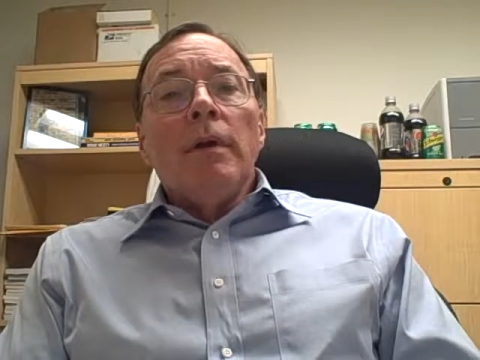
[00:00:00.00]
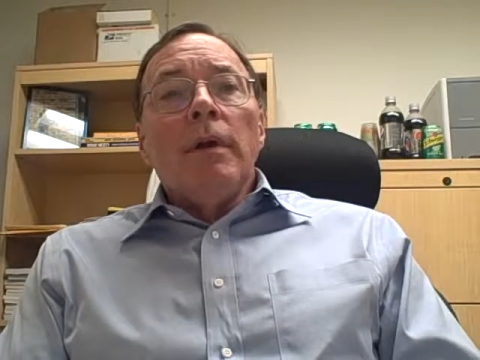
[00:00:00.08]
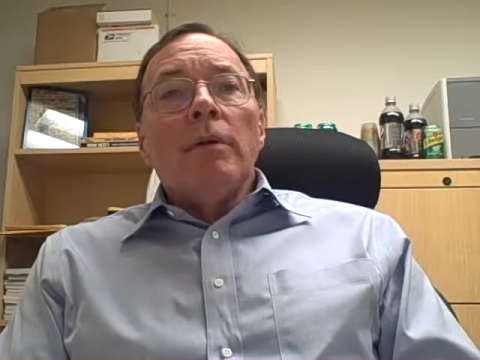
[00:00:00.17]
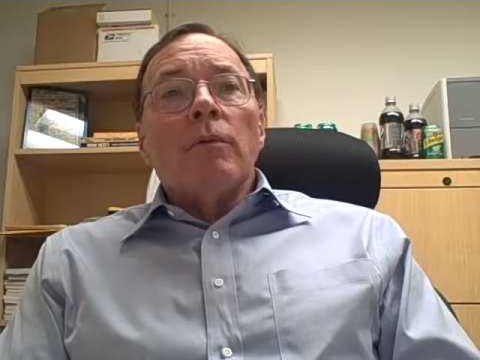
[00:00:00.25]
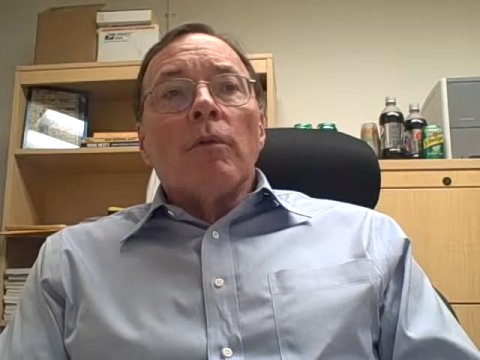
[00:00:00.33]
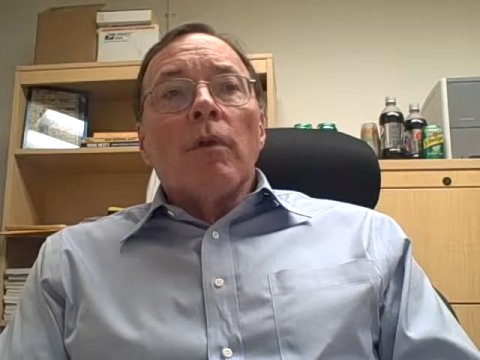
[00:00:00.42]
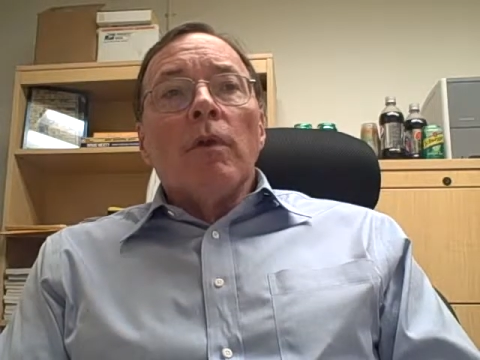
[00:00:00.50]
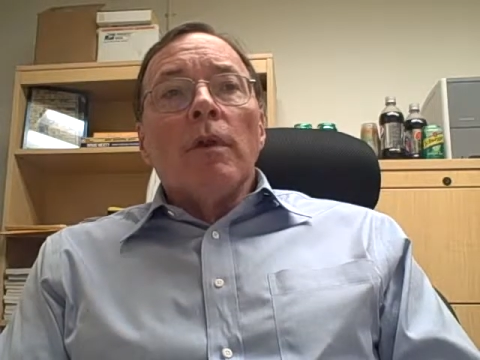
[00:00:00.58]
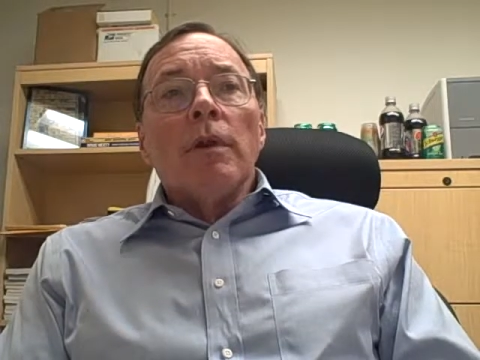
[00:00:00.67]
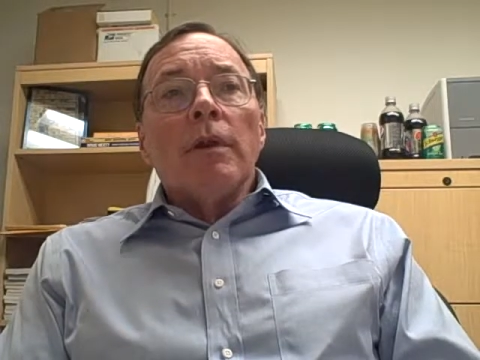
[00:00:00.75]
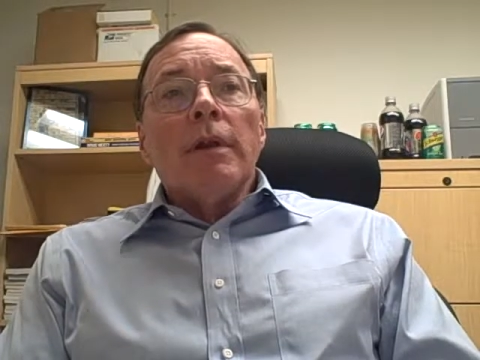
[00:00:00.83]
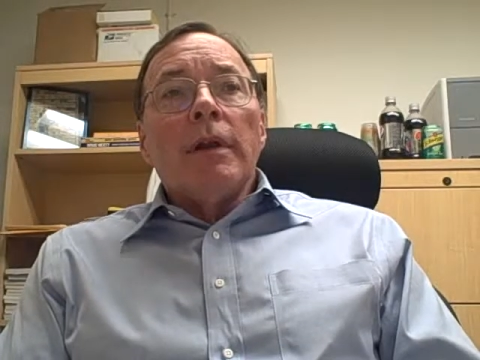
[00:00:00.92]

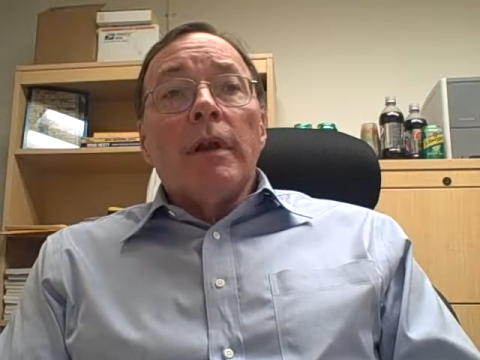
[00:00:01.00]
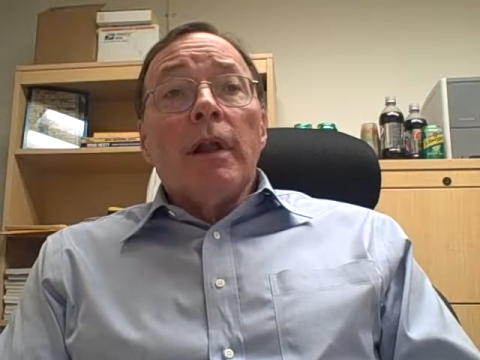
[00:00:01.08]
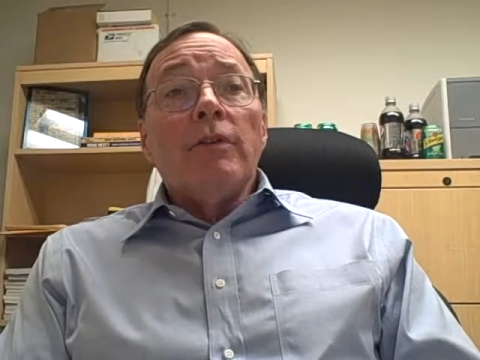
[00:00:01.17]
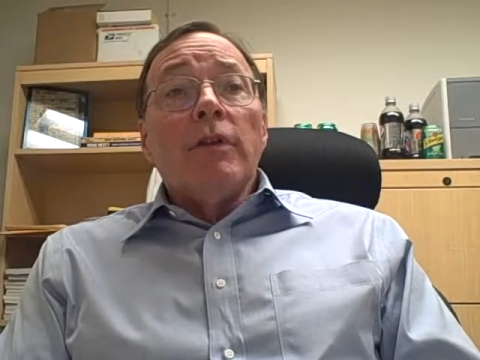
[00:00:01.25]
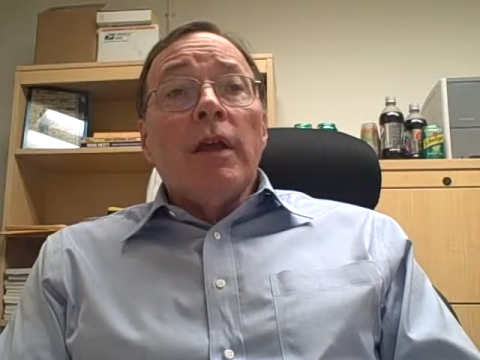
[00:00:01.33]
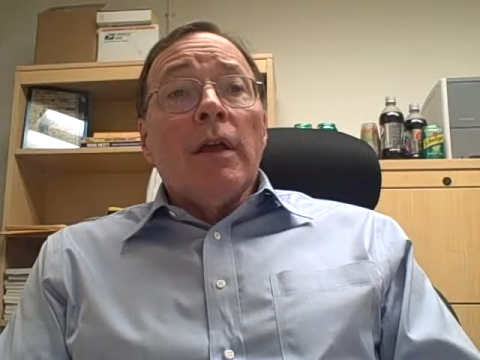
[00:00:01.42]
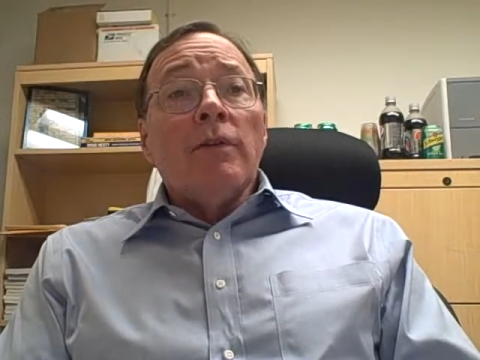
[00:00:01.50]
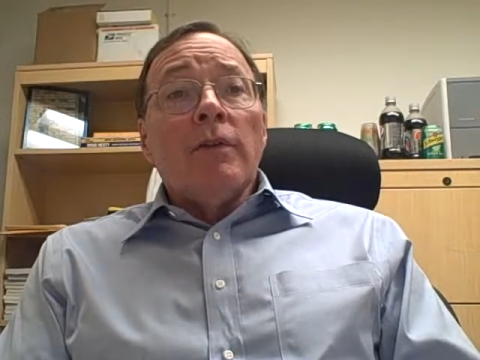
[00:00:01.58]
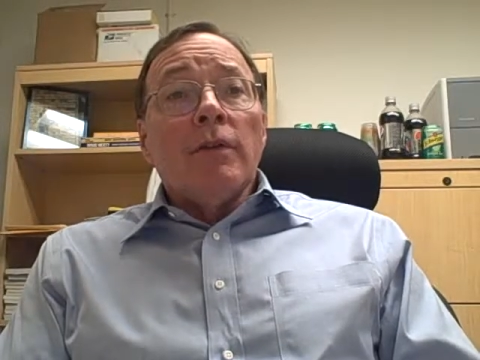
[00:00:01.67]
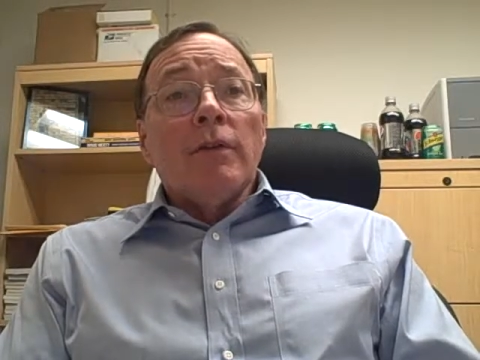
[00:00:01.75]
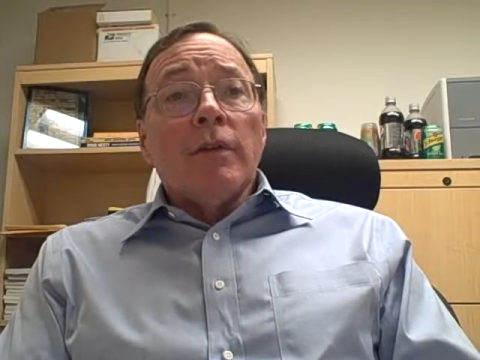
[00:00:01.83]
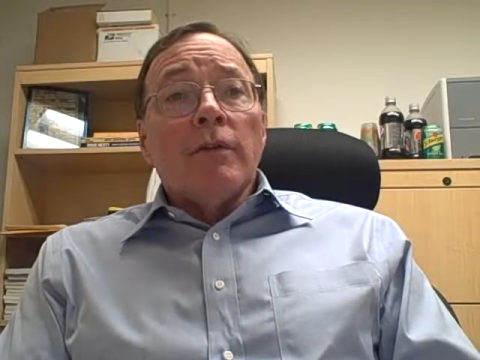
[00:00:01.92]
enroll in an
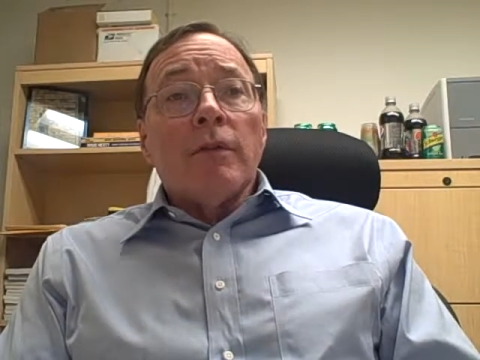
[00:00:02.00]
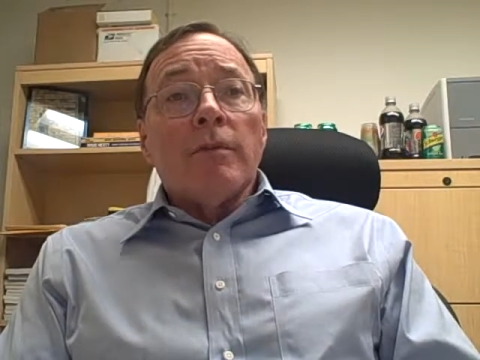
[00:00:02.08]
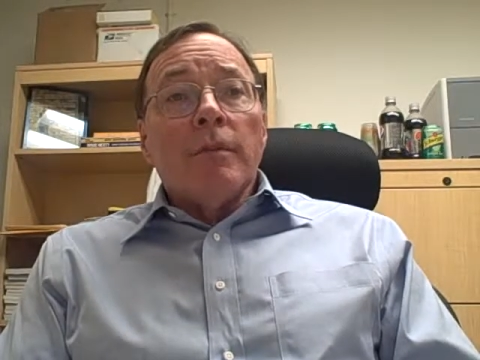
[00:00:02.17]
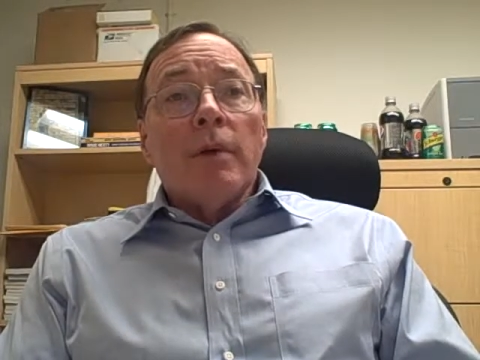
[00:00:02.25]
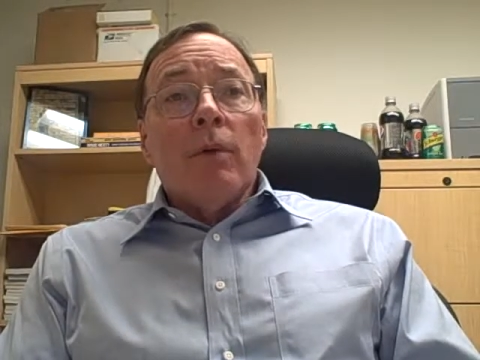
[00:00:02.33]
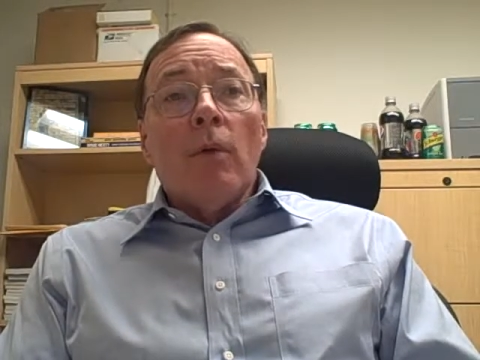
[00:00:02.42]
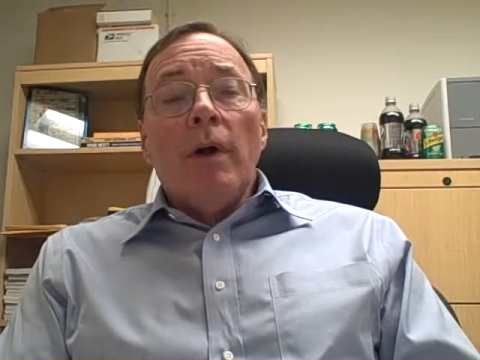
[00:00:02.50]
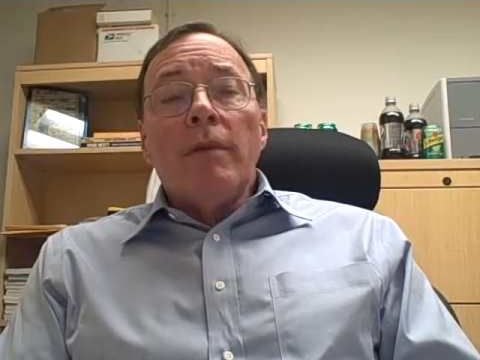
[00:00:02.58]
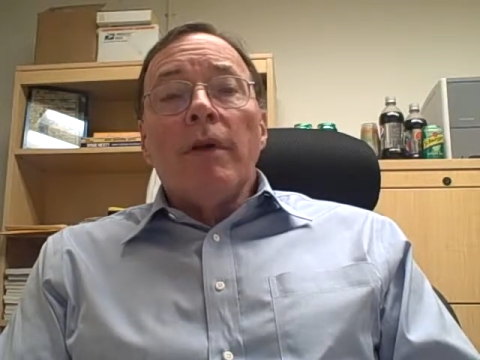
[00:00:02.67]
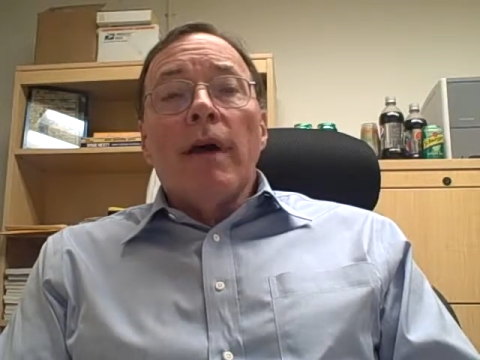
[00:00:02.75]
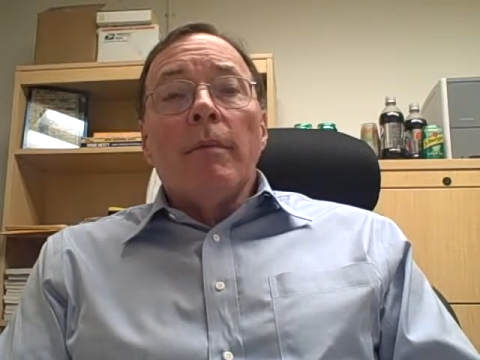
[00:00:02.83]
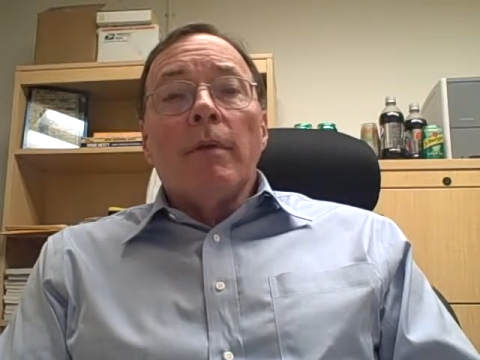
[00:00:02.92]
education system at one
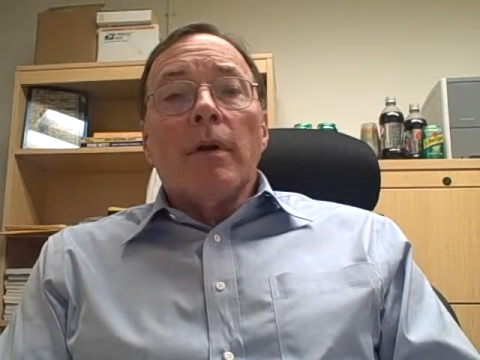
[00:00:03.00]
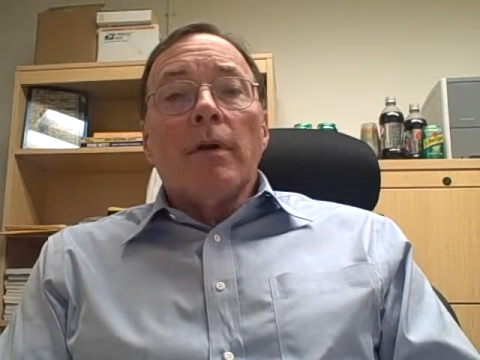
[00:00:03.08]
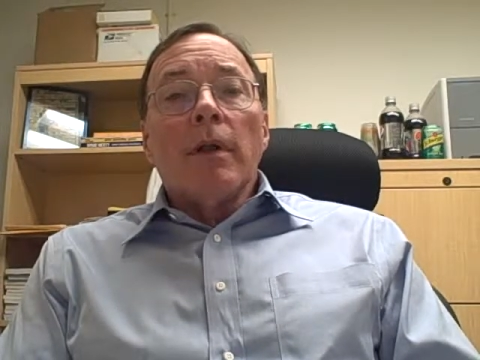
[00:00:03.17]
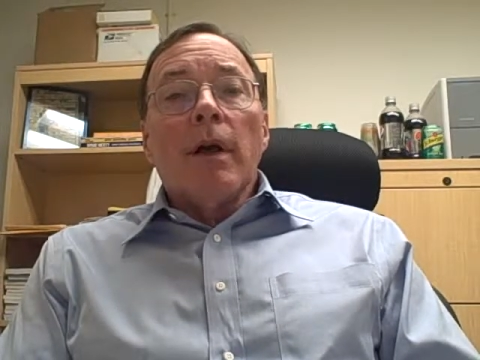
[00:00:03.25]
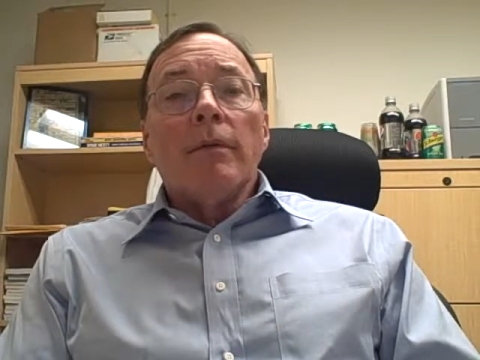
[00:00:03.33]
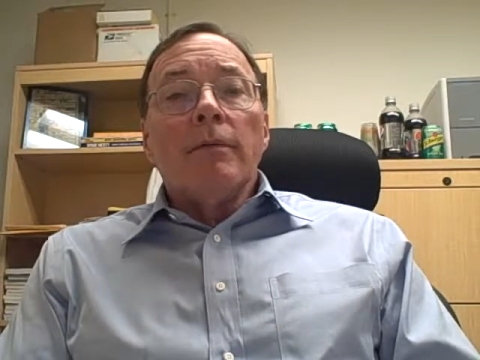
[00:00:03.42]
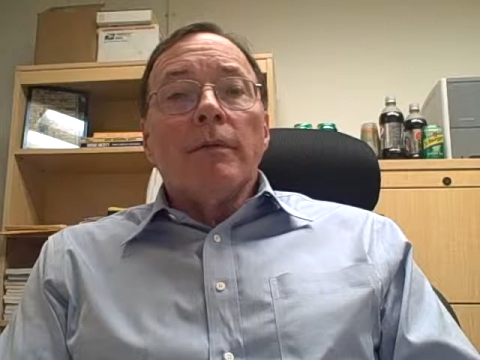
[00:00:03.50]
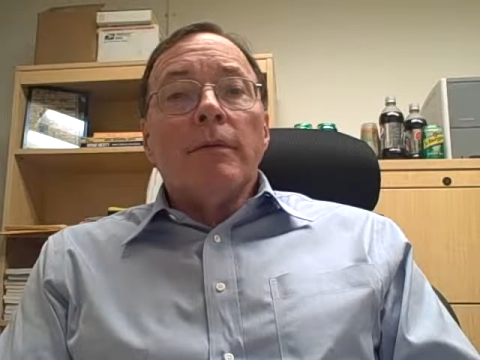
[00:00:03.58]
time in our life,